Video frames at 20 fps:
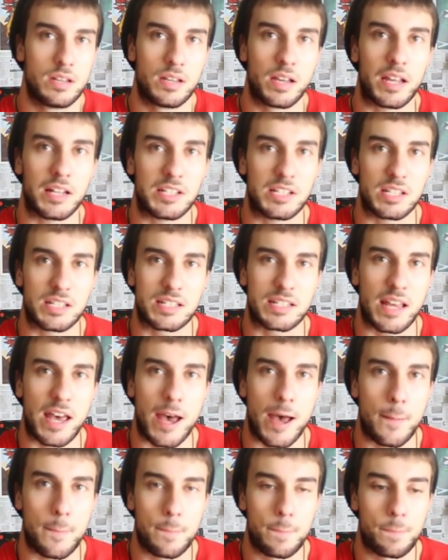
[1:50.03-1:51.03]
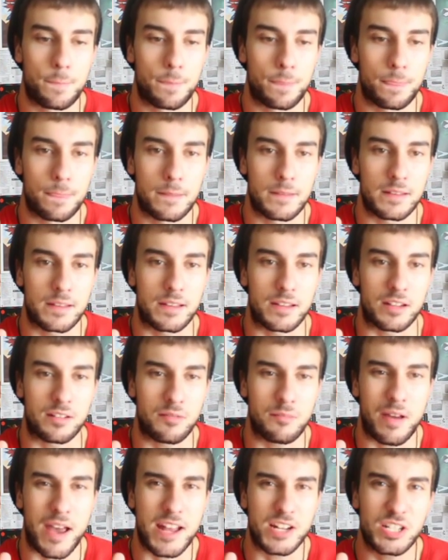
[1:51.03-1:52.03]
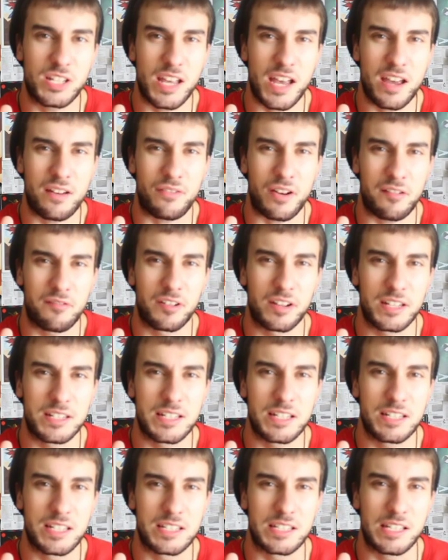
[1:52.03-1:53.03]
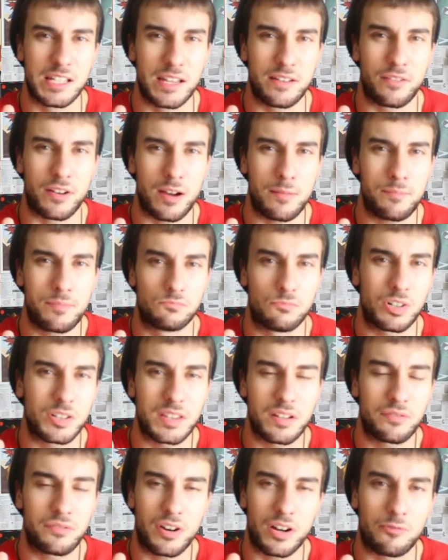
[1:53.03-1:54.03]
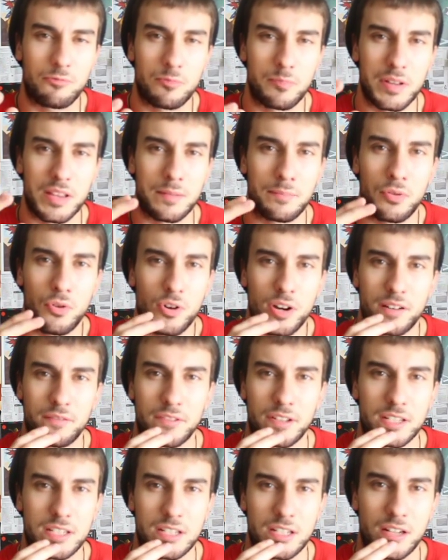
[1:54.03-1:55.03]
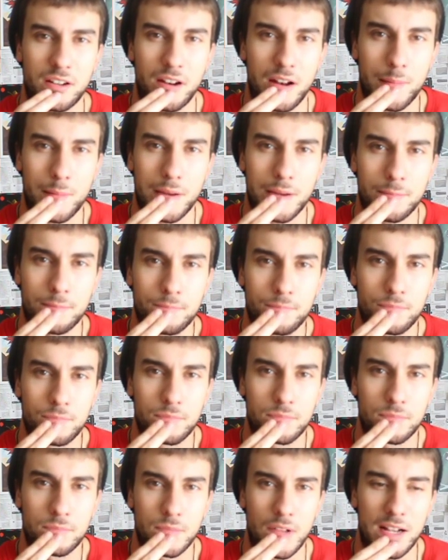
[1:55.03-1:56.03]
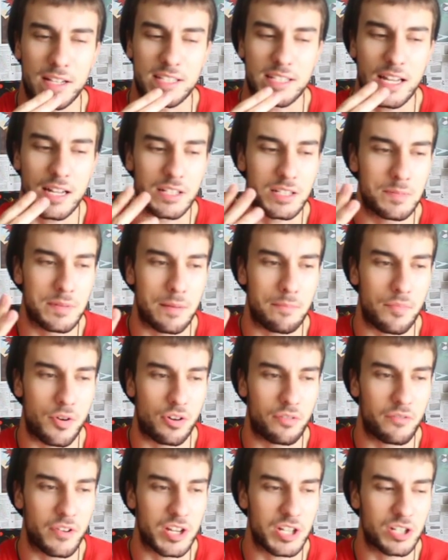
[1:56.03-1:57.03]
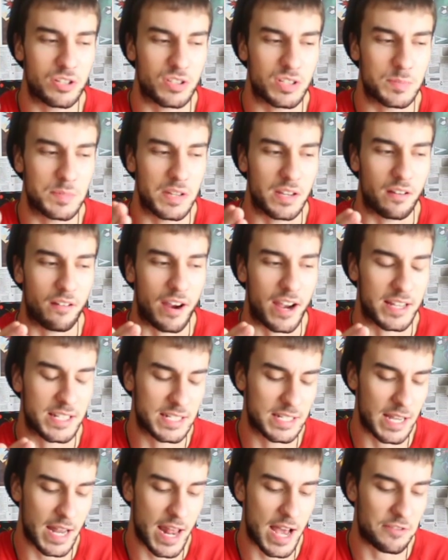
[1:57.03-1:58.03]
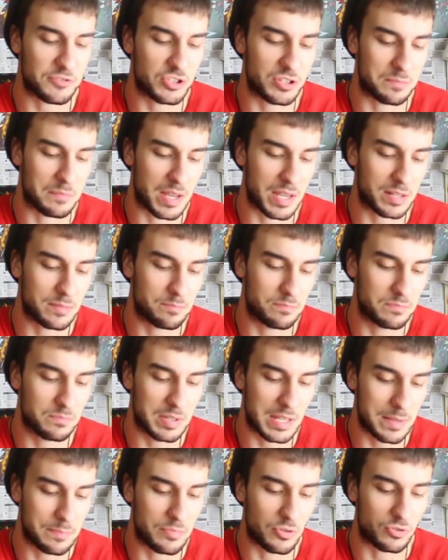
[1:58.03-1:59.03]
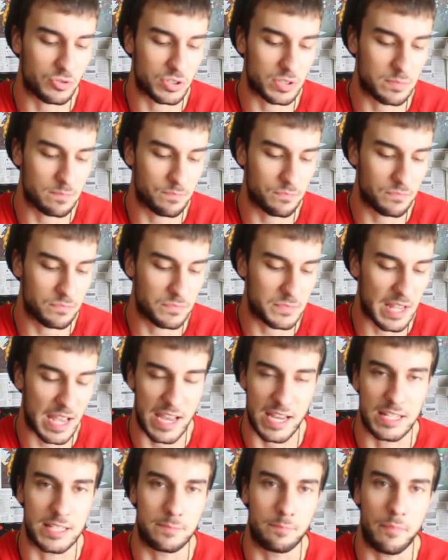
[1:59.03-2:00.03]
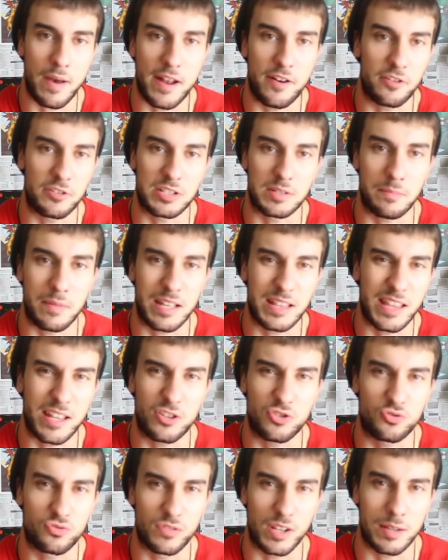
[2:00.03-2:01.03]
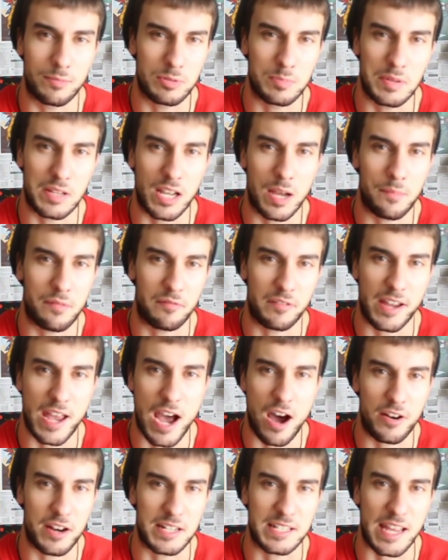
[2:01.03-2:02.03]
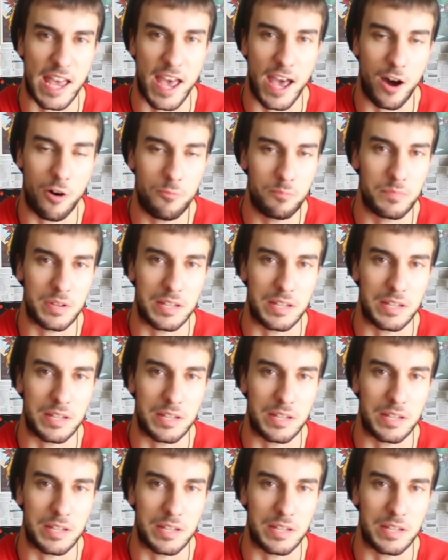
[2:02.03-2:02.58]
it's just that, can you imagine that if I really did just give up? What the fuck would be the point of this, you know what I mean? I set out to be a motivational speaker. I set out to make people's days better, to make their dreams become a reality, to help